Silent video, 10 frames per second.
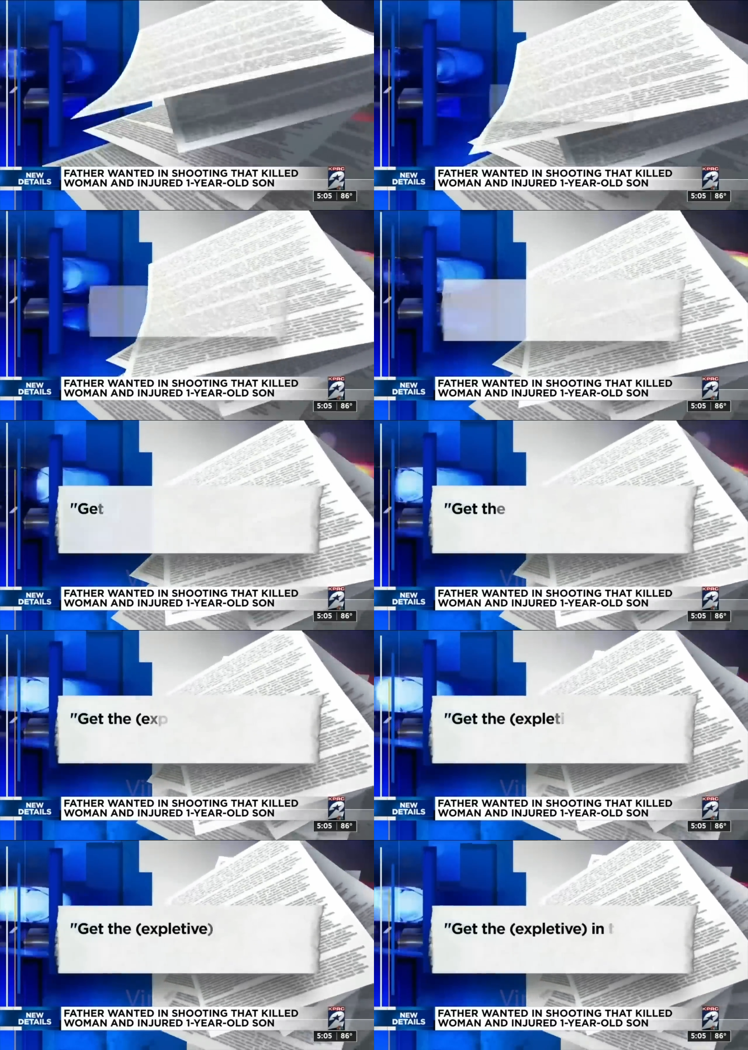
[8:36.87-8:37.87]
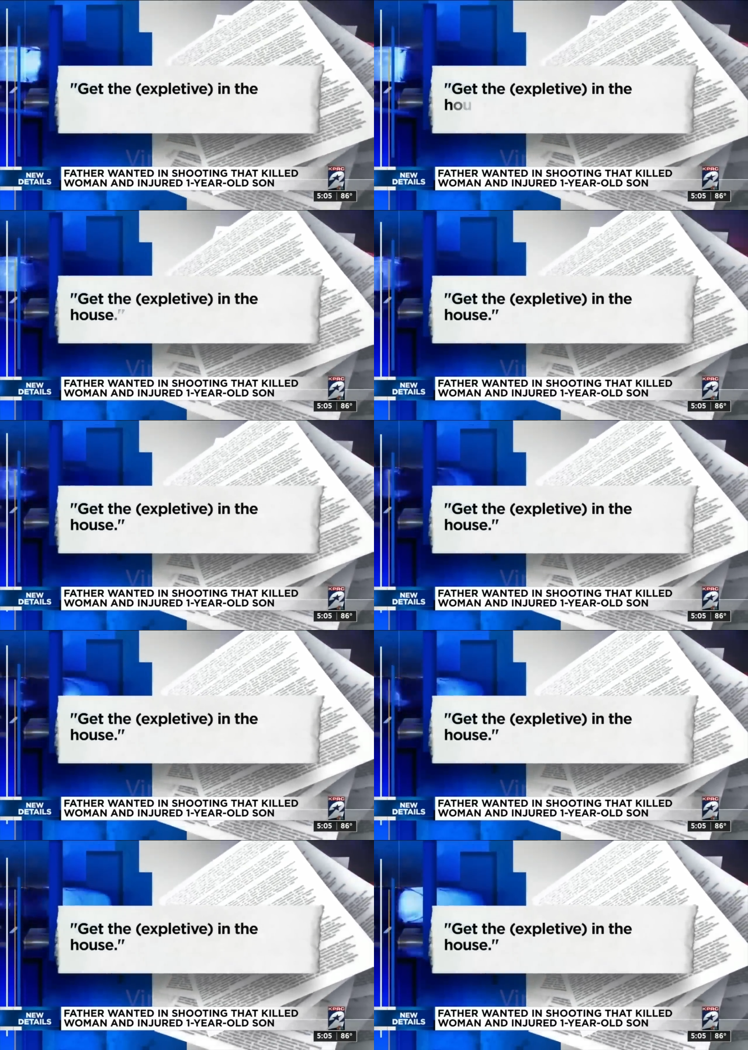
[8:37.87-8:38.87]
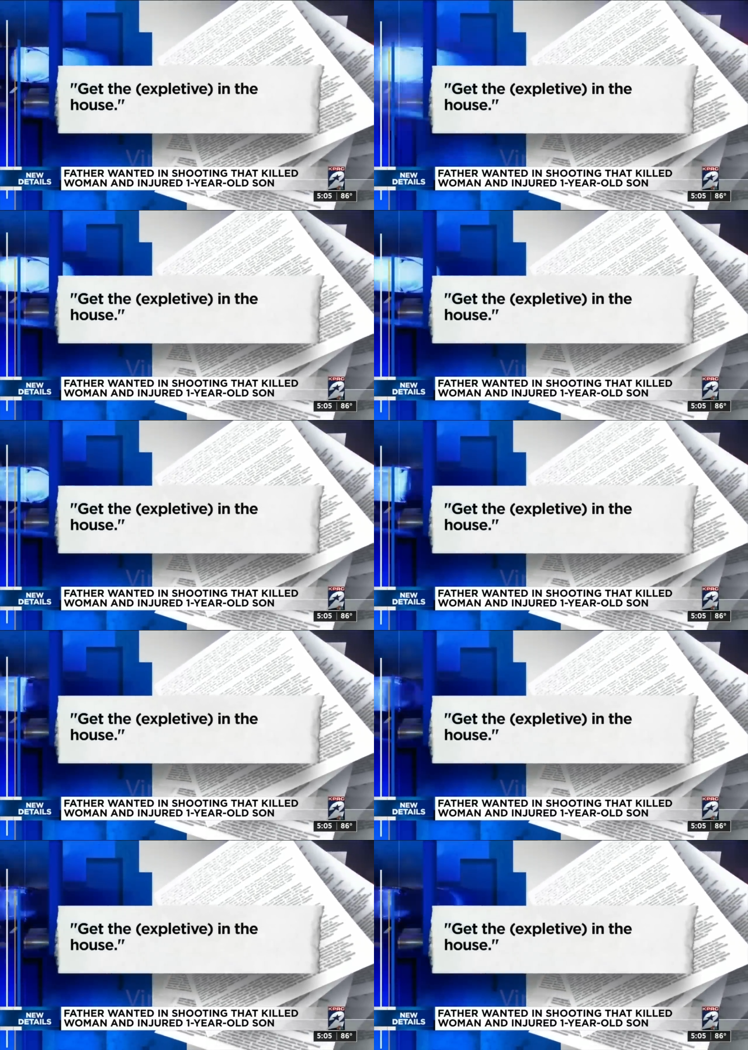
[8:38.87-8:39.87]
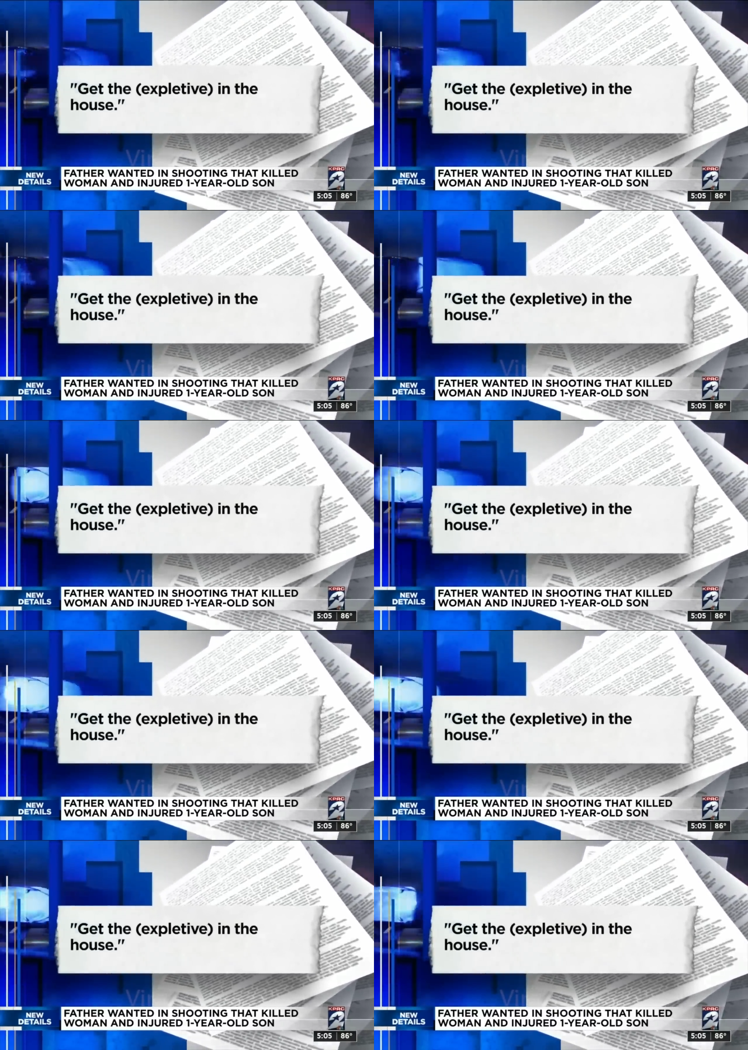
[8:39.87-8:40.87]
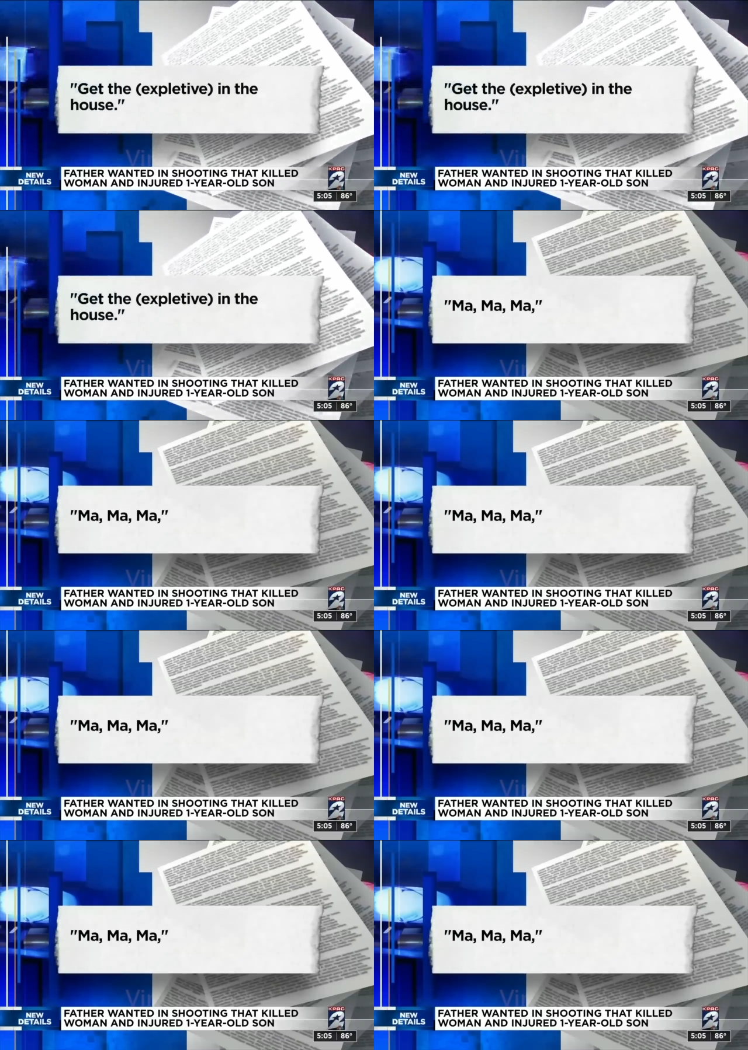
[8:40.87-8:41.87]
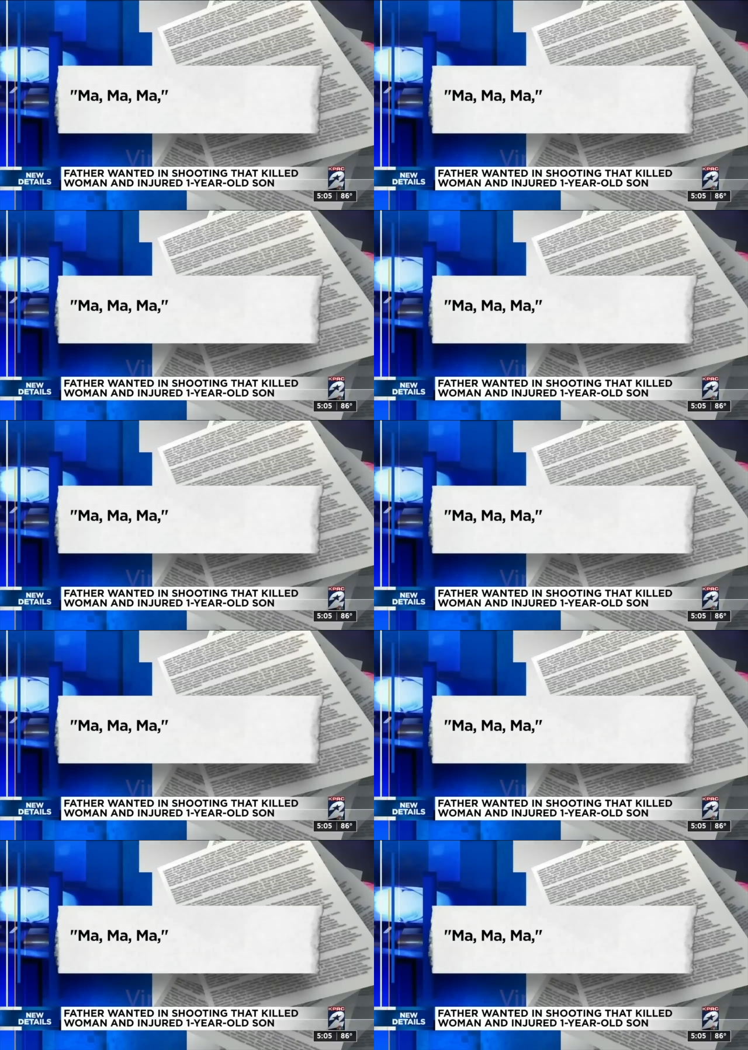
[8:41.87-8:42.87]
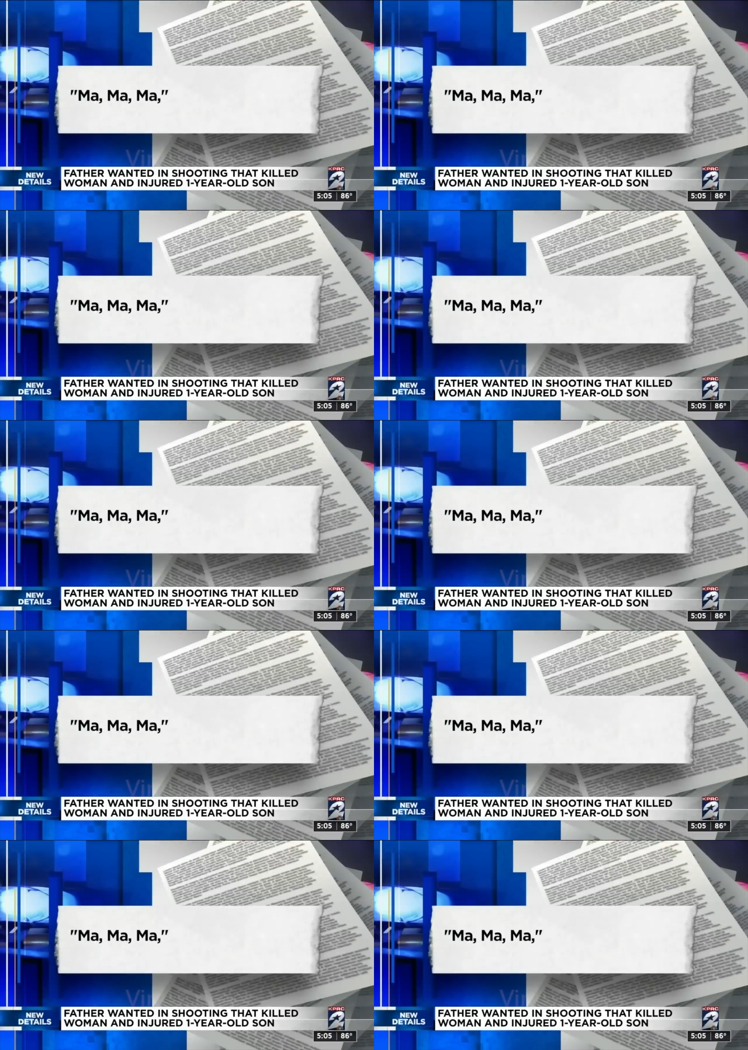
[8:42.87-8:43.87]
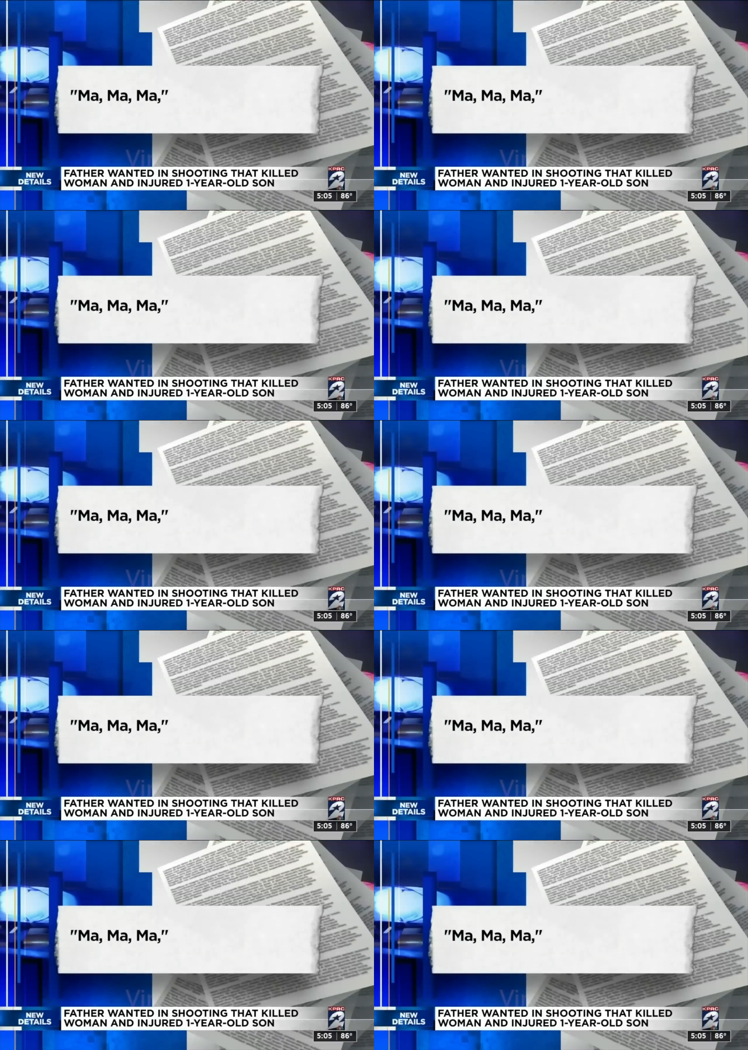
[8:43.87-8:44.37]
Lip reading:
Nobody's mouth can be seen.